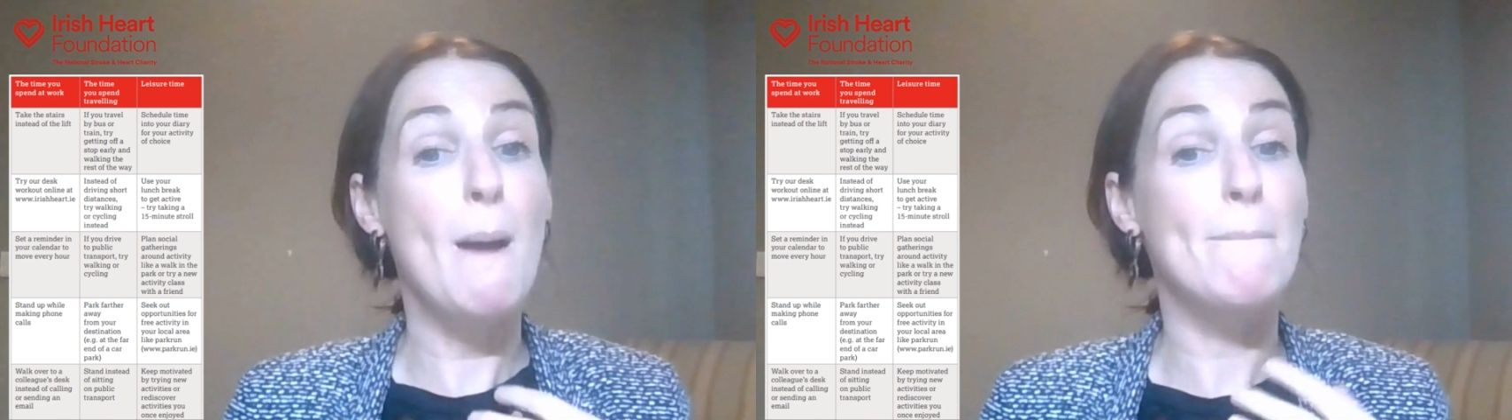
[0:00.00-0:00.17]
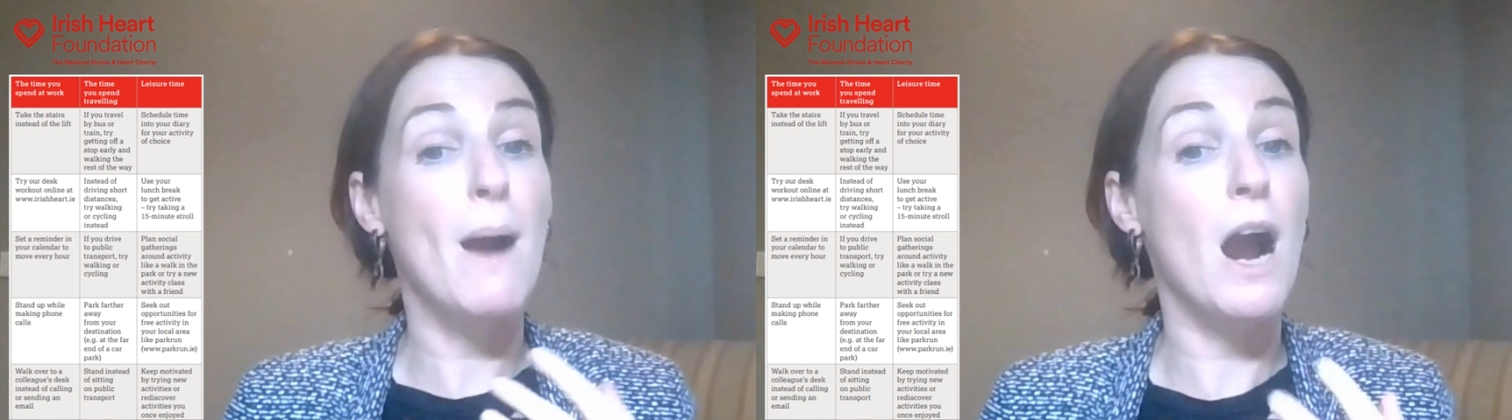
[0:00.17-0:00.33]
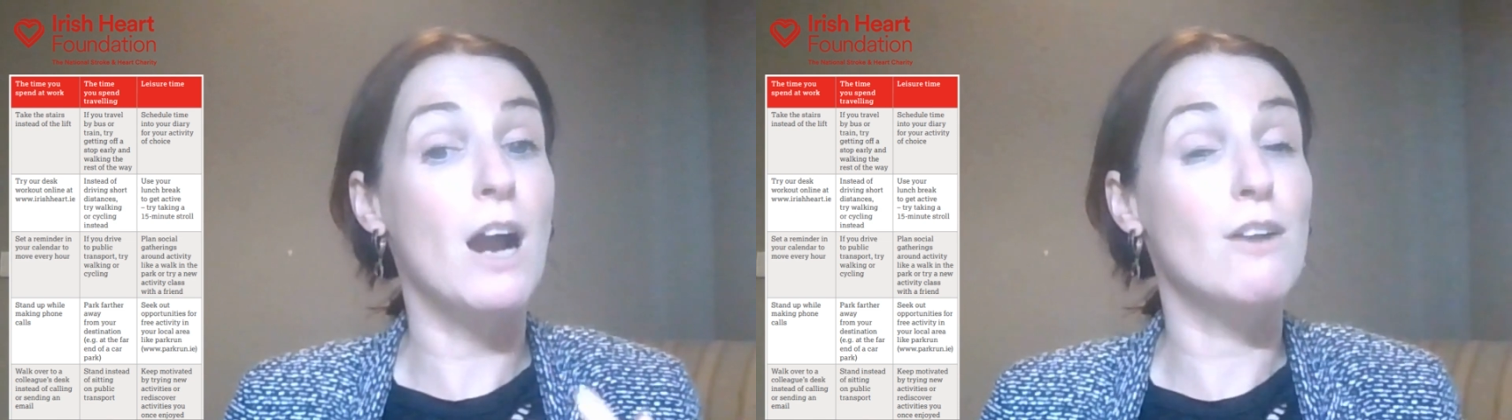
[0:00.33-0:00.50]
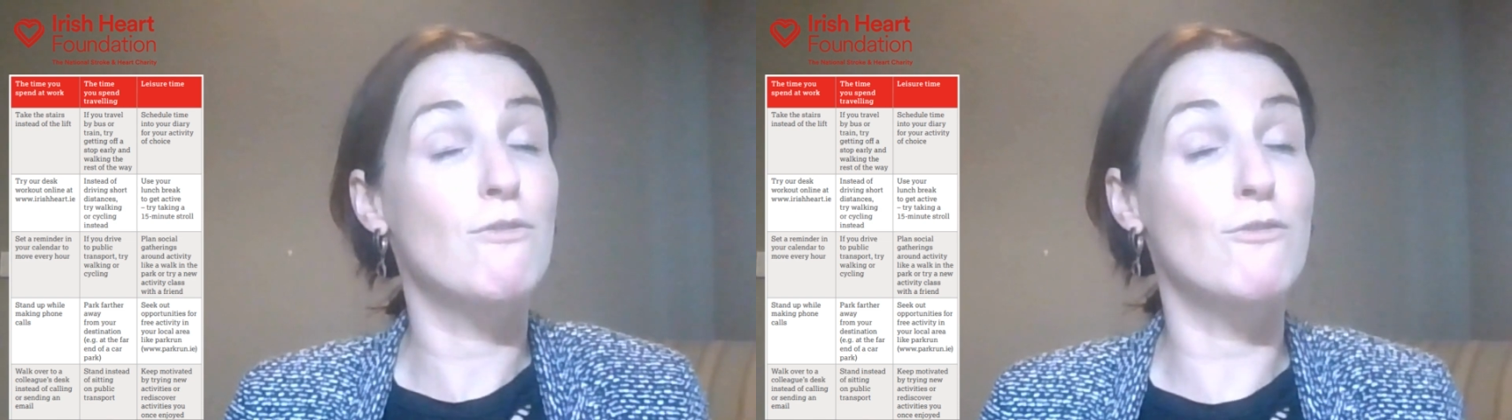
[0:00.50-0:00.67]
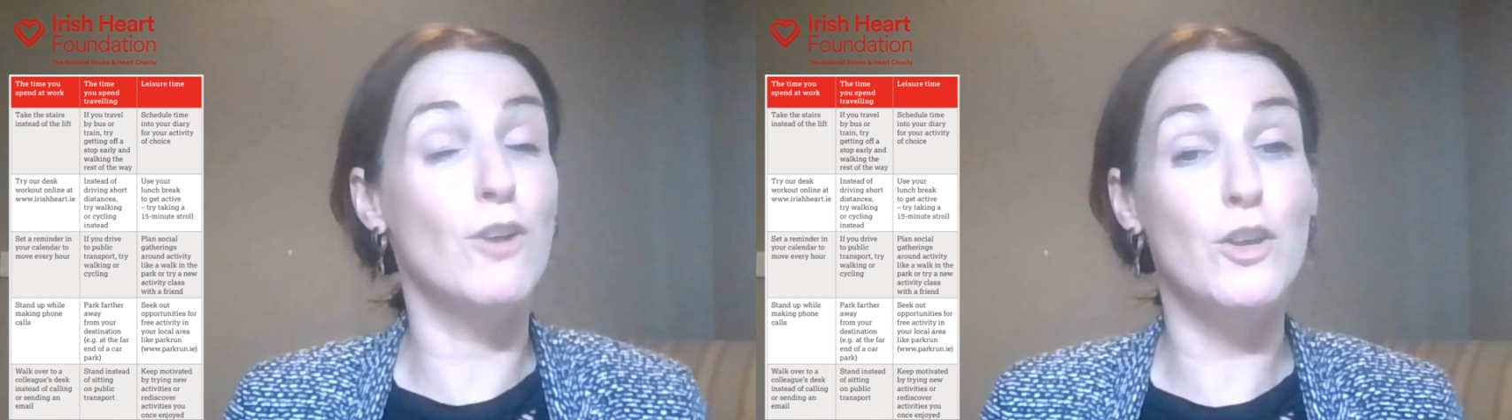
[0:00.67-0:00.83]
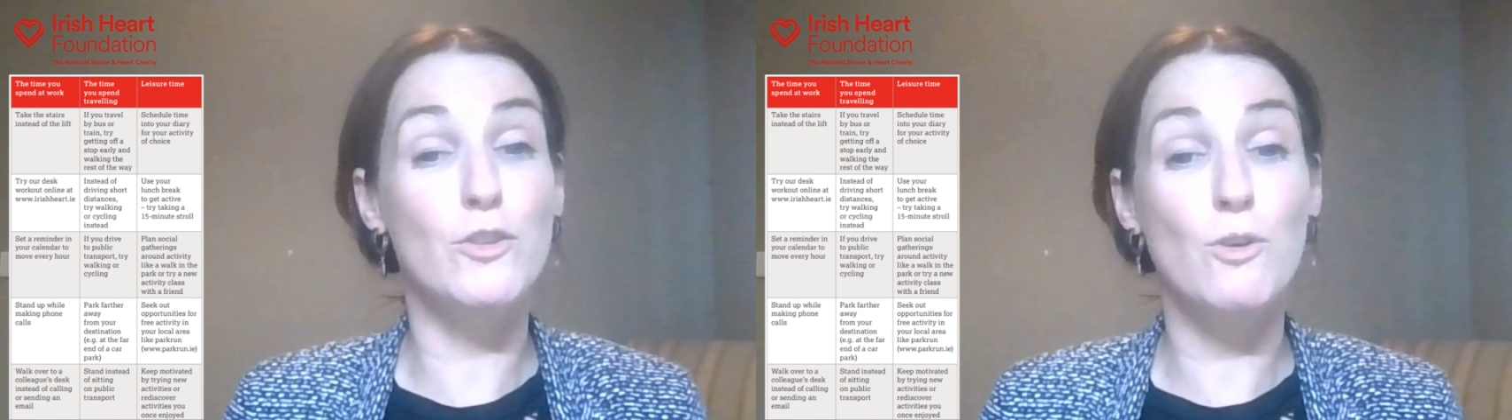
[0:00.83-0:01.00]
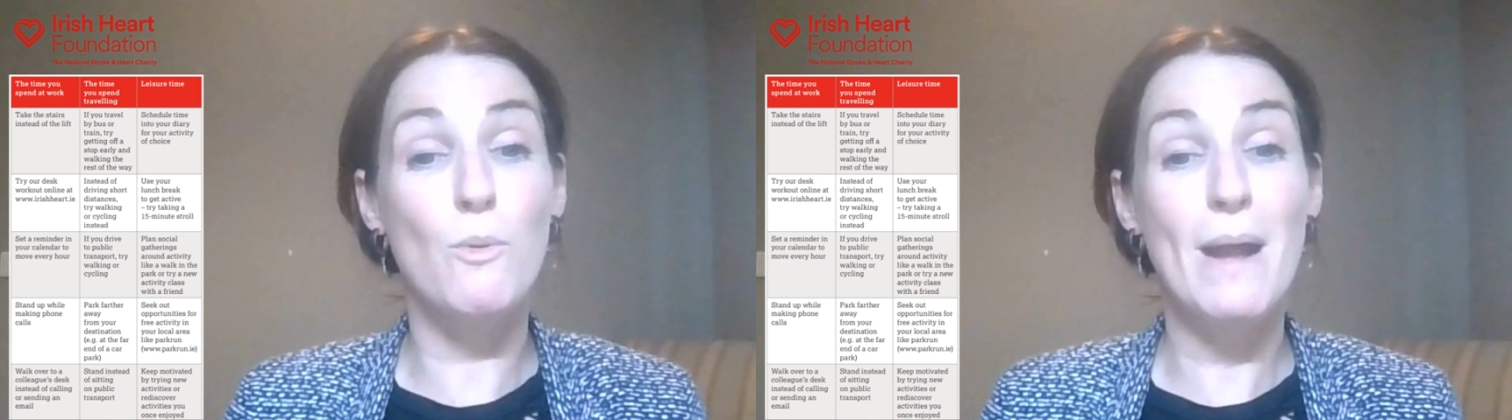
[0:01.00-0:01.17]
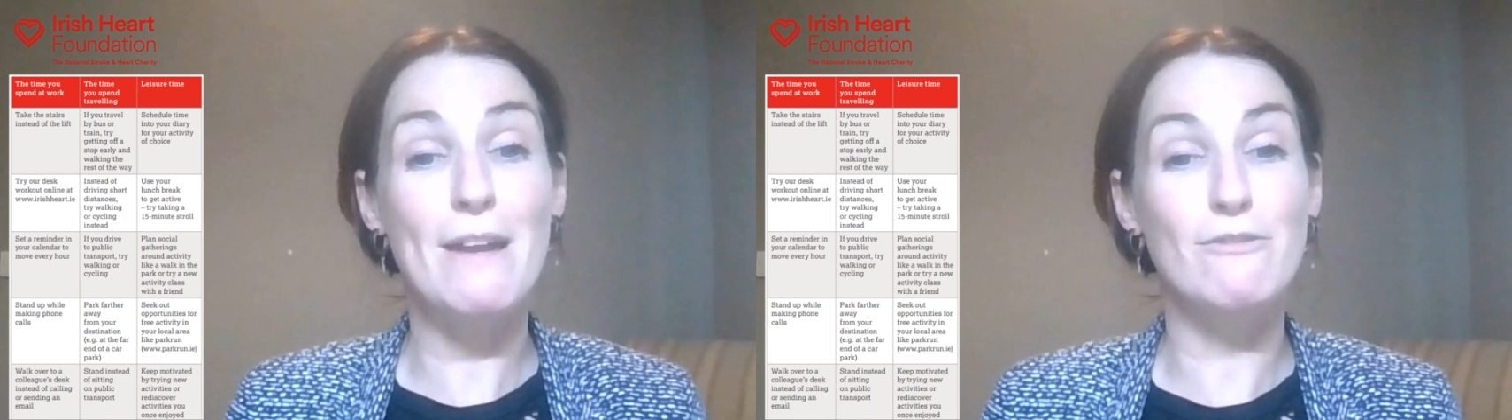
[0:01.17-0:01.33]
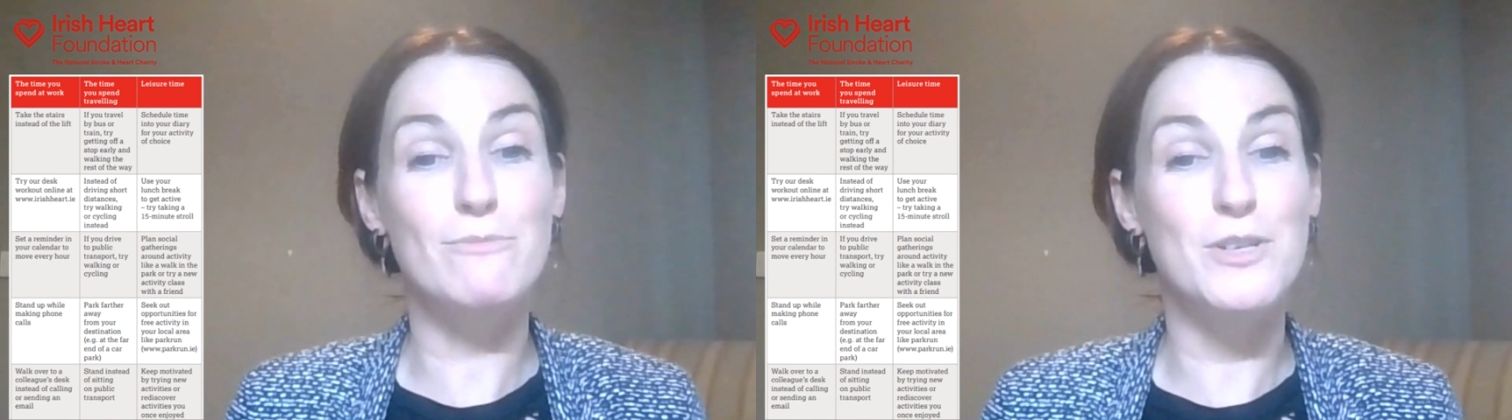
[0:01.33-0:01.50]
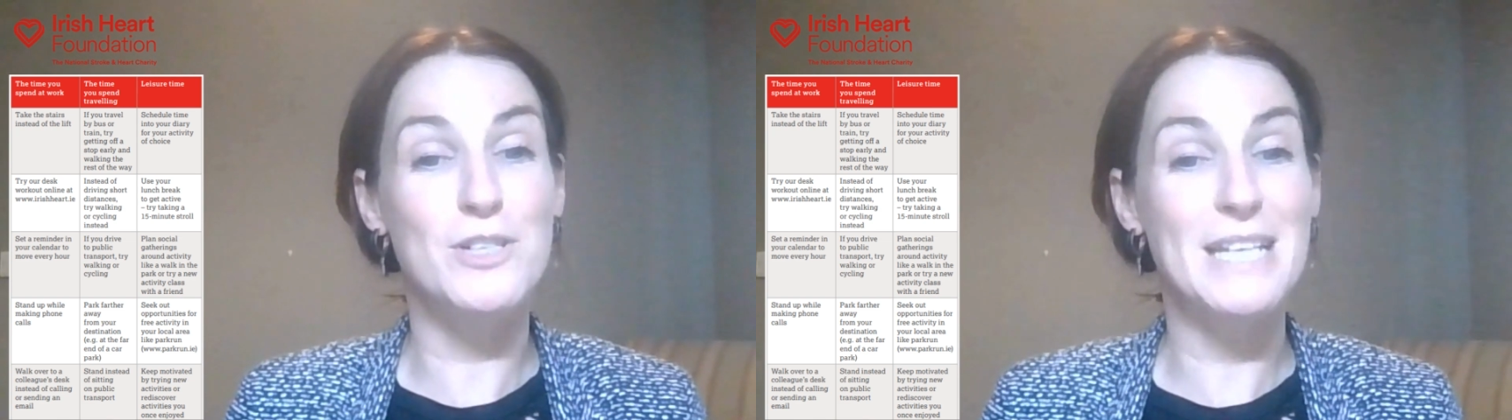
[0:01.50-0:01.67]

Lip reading: park further away from your